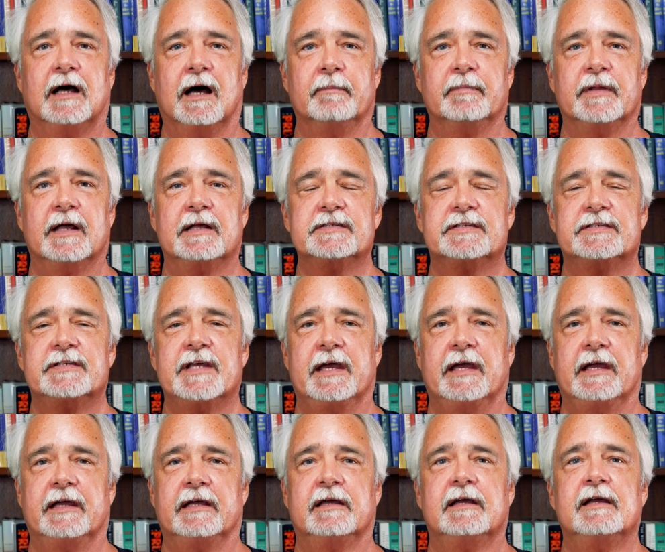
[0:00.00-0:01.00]
I'm not
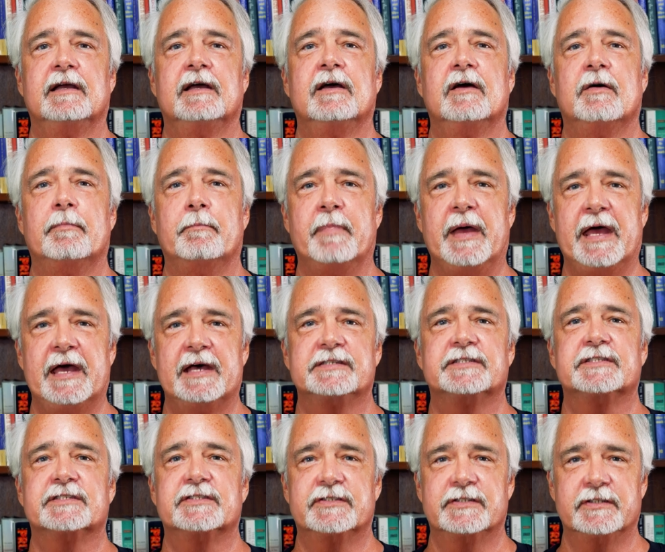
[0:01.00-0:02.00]
saying
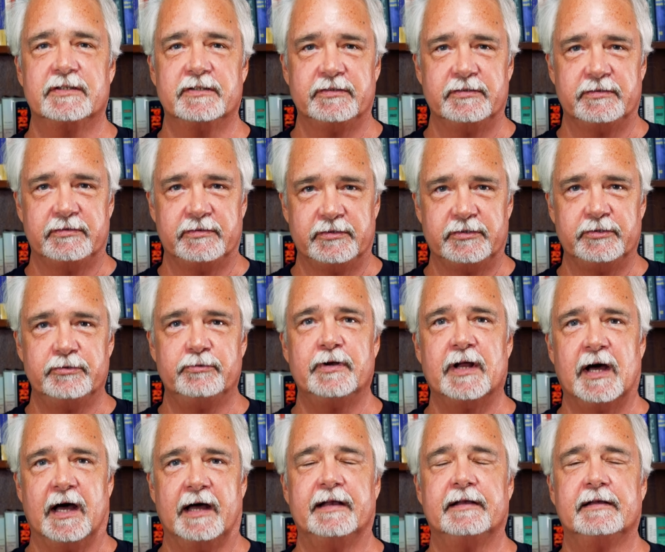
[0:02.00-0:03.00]
masks do
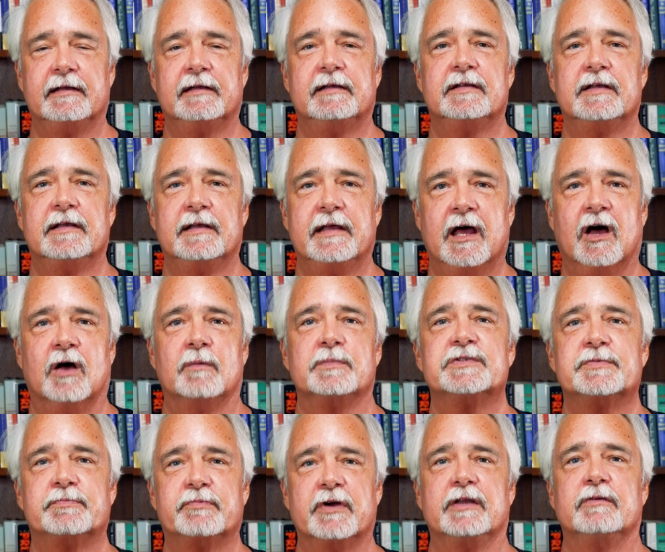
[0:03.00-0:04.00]
not help
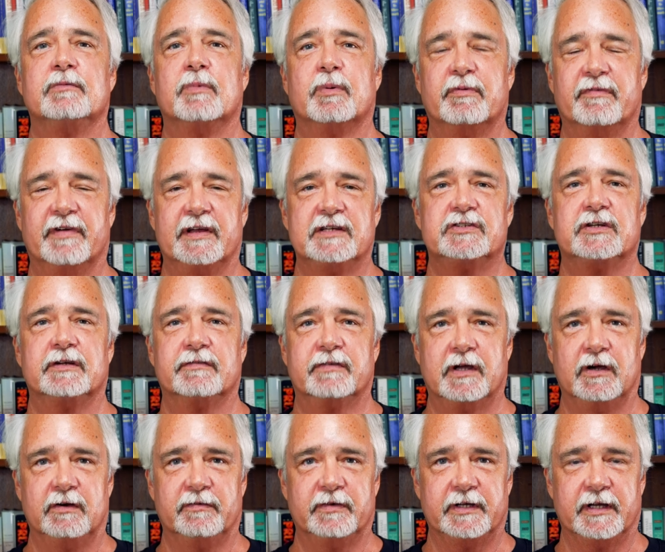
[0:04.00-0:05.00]
spread the prevention of
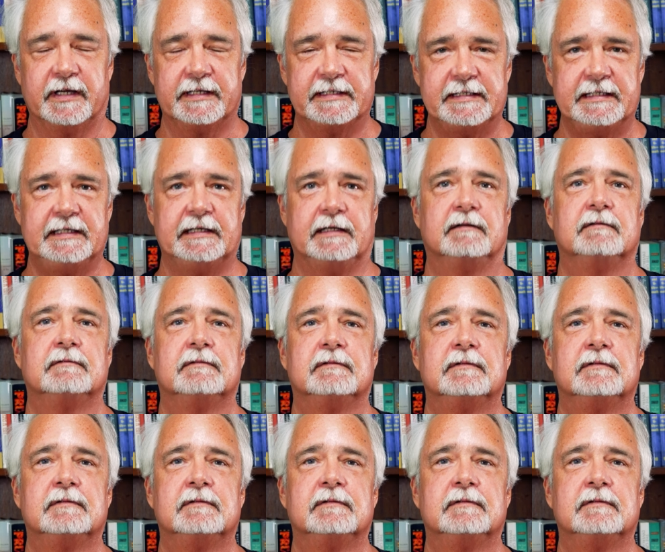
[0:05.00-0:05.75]
COVID-19.